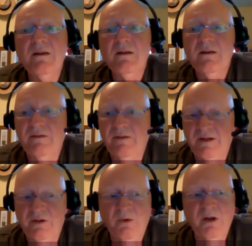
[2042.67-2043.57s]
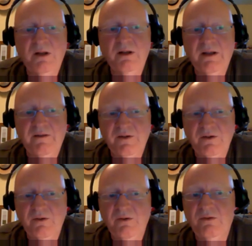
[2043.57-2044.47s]
than you will if
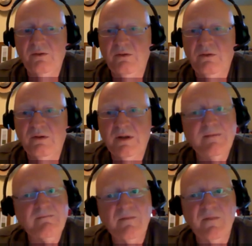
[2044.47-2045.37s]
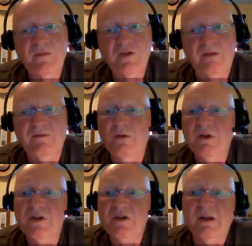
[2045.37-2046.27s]
you start
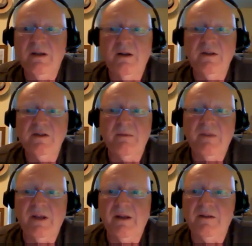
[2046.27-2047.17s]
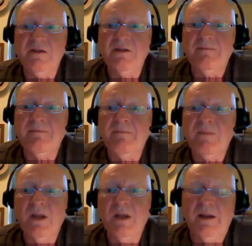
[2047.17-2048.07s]
focusing it on something else.
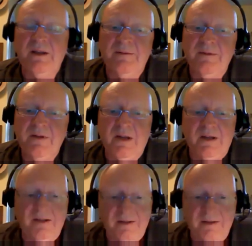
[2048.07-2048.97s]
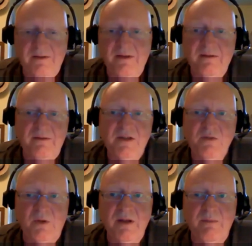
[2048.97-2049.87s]
And that's
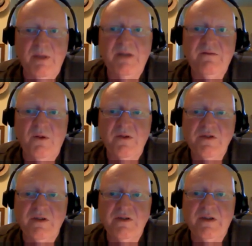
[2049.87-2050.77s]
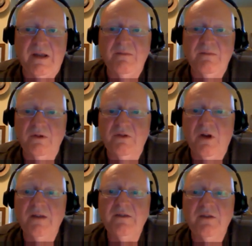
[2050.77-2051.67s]
one of the pitfalls, is that we're
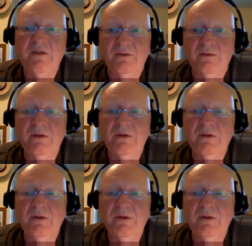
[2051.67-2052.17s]
taught to